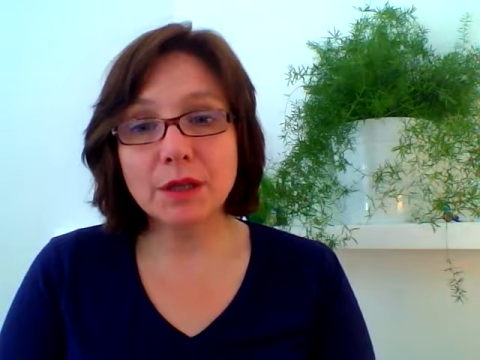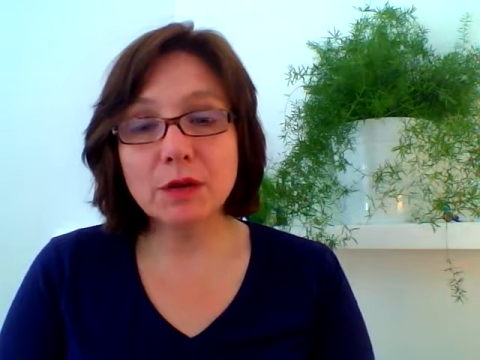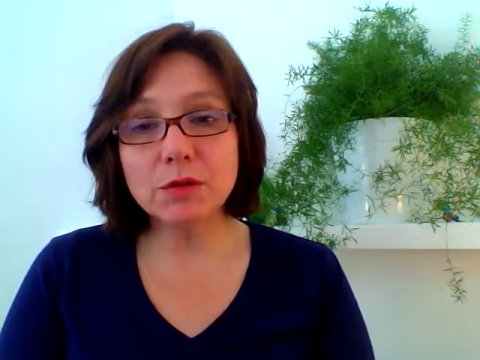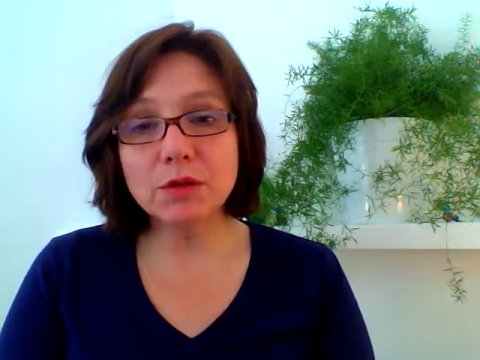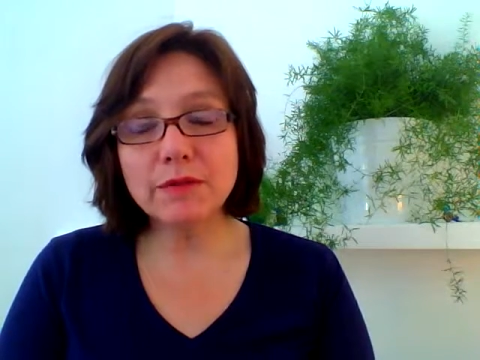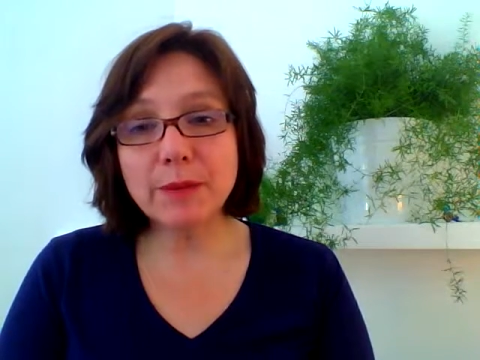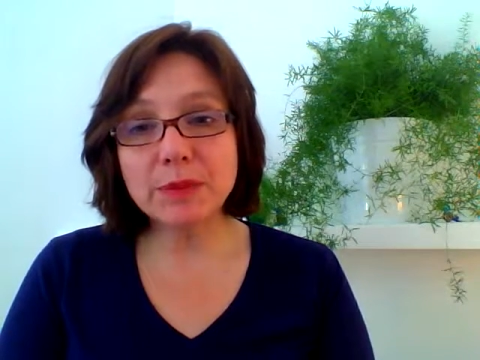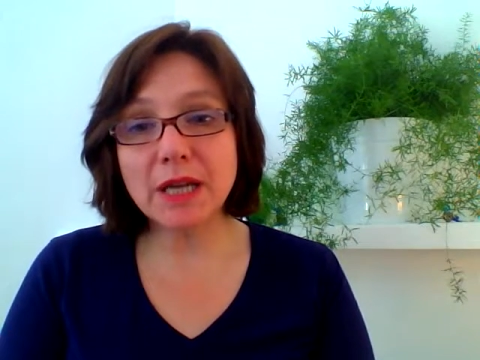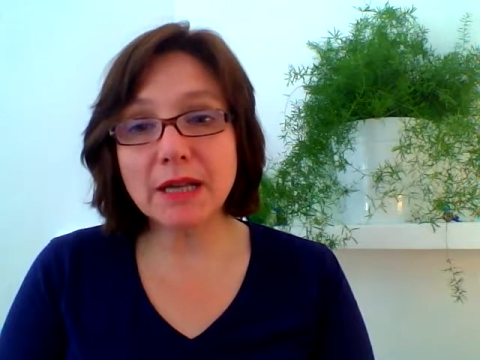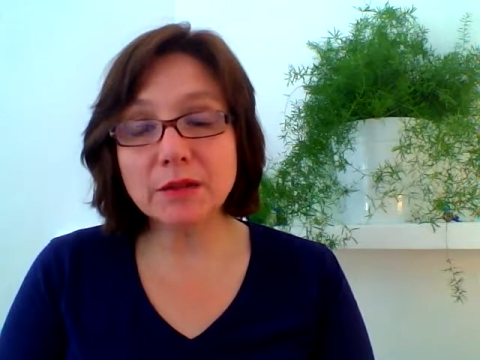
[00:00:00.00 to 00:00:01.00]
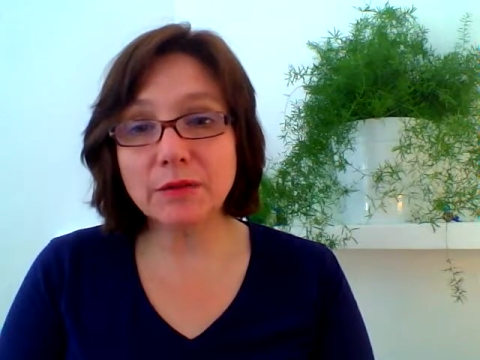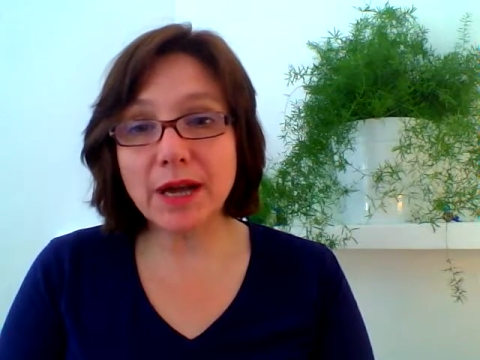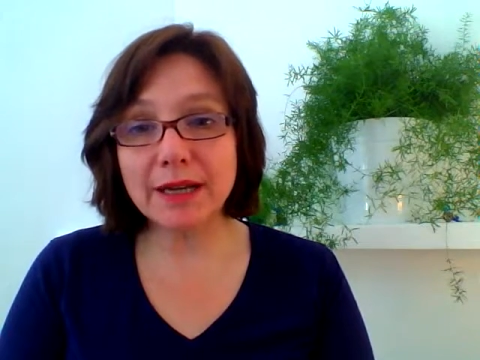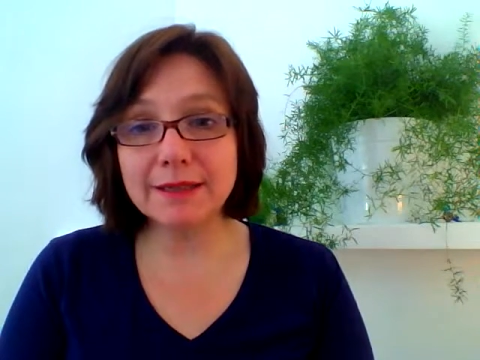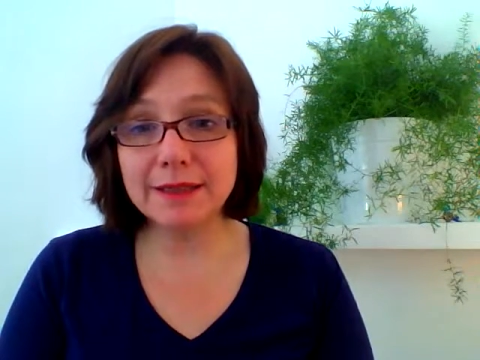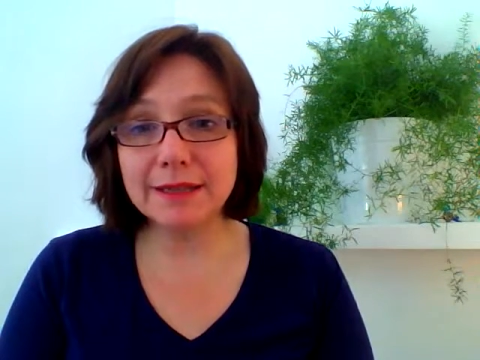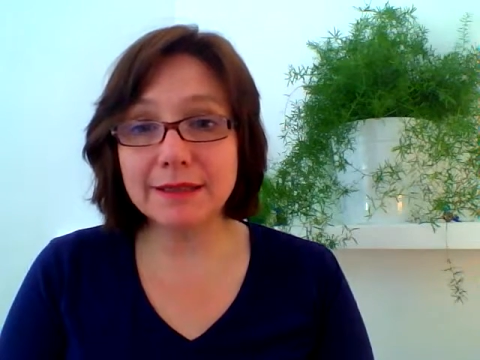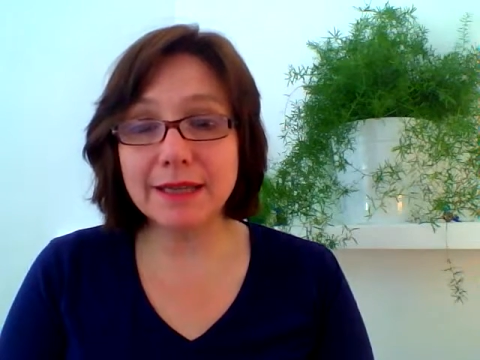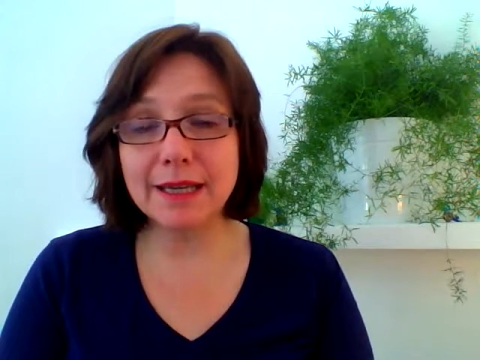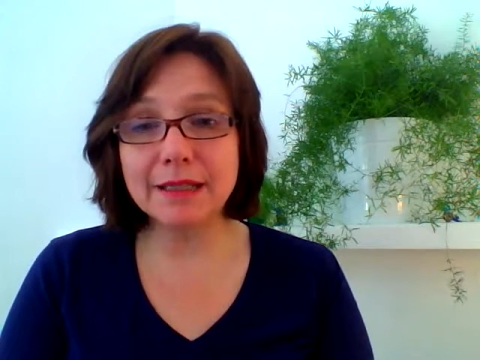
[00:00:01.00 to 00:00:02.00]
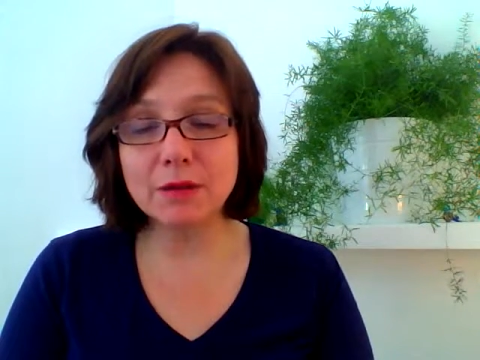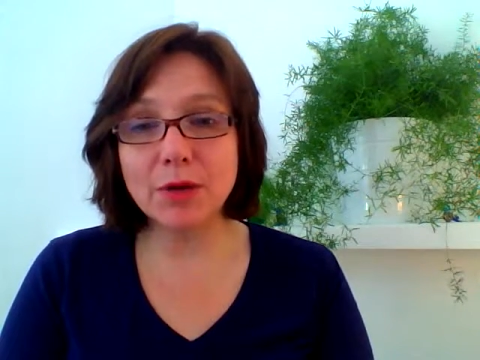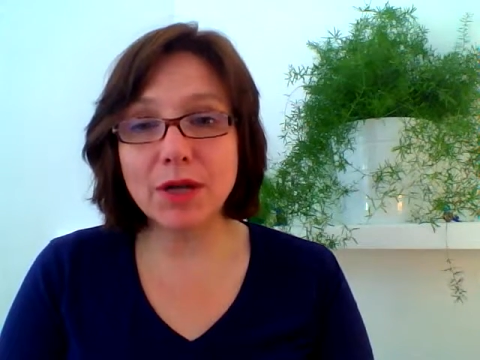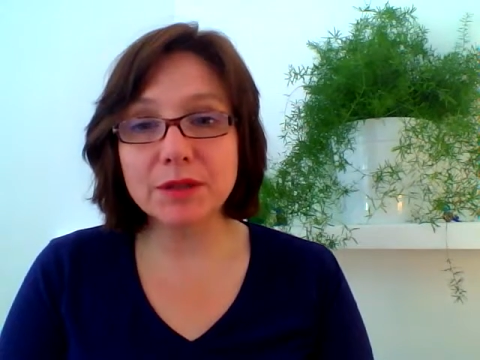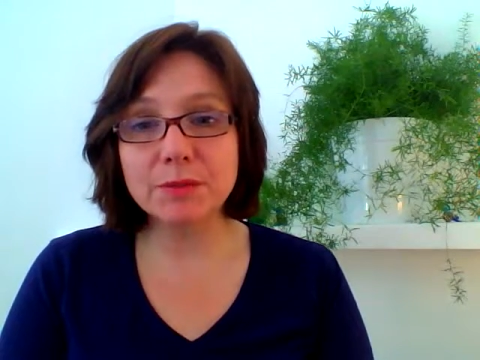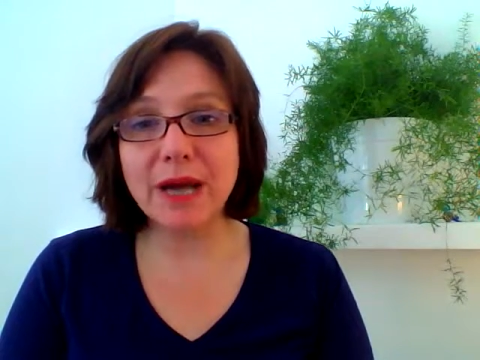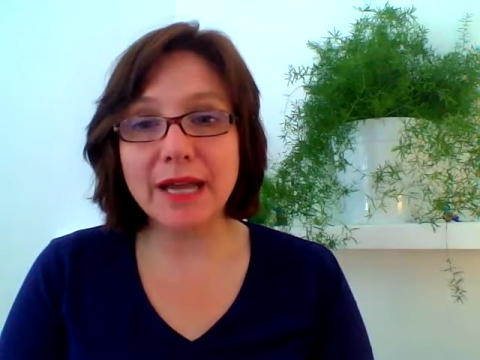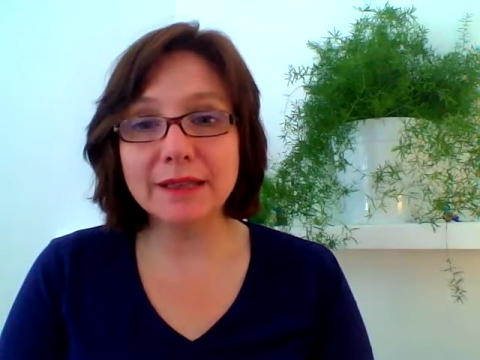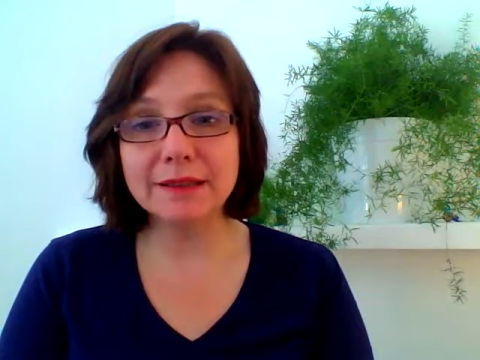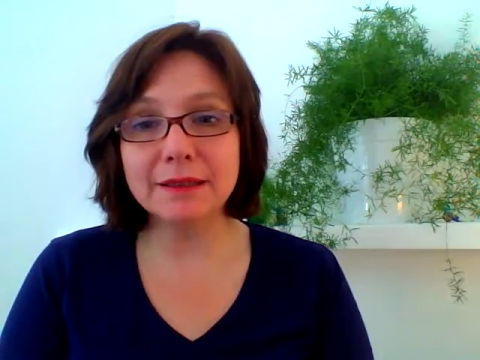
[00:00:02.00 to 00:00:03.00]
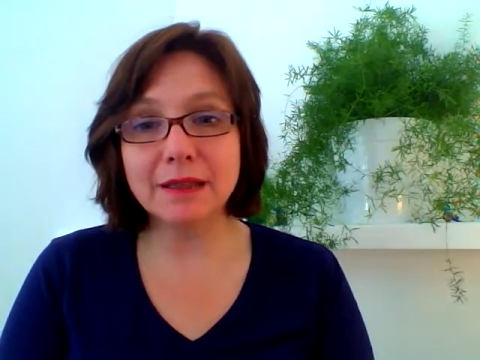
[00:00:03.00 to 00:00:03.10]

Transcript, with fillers: Go to the website of I C C, the World Bank,